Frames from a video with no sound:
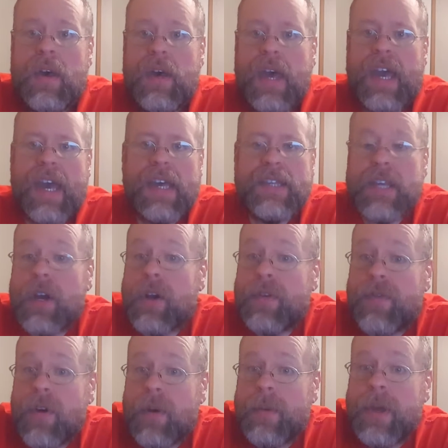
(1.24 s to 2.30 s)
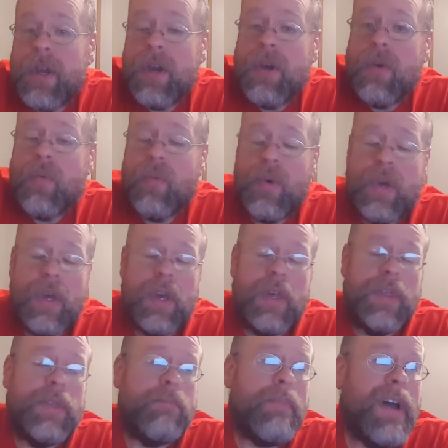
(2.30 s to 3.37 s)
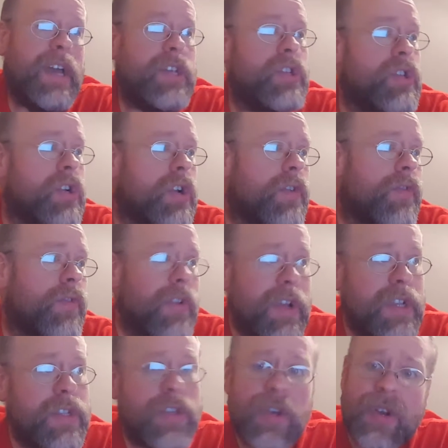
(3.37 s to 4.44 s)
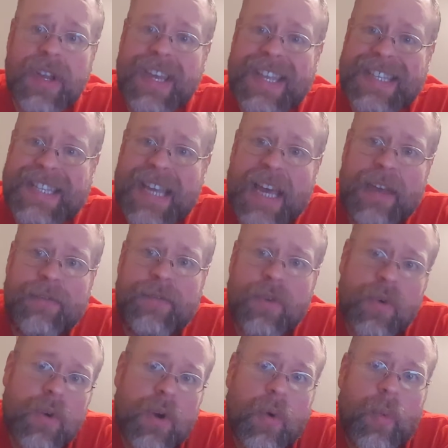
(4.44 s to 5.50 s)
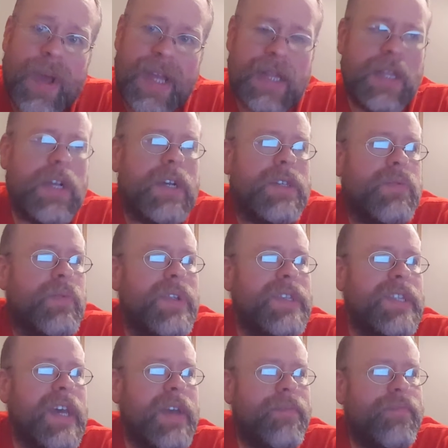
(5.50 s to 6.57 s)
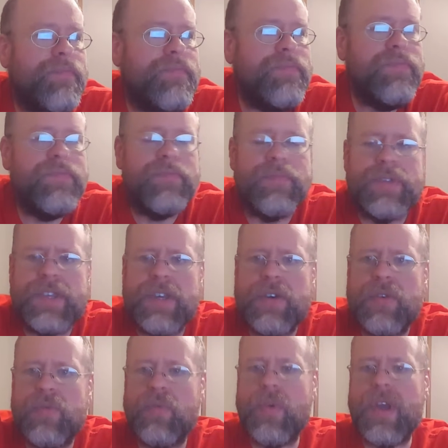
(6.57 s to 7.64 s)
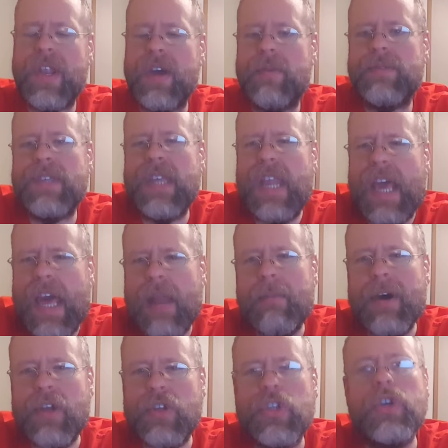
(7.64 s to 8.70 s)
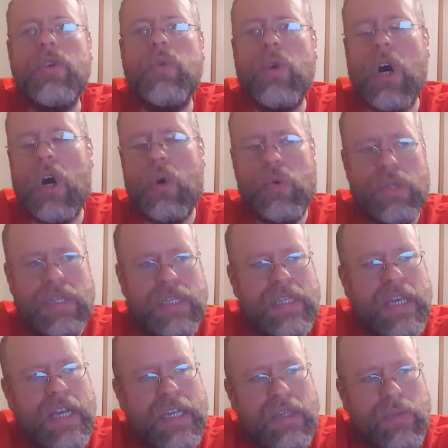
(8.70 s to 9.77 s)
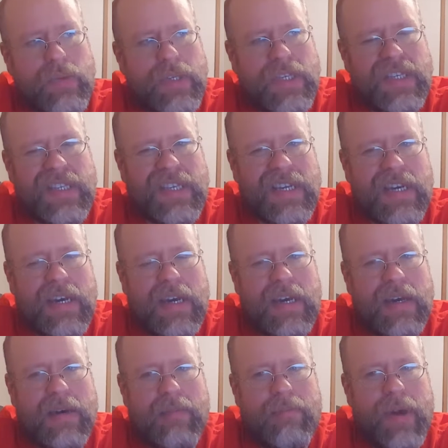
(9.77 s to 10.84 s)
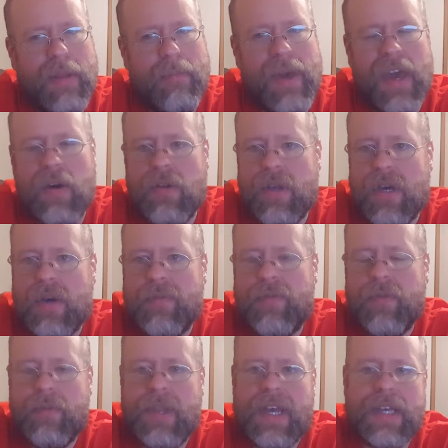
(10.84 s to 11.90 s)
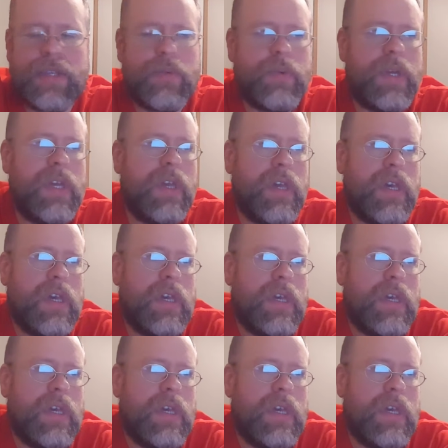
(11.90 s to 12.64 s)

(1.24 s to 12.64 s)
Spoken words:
Hey guys, Aaron Farmer here with my sugar-free journey. It's time for a weight loss Wednesday. So right now I'm sitting at about 206, which is about a pound up from last week.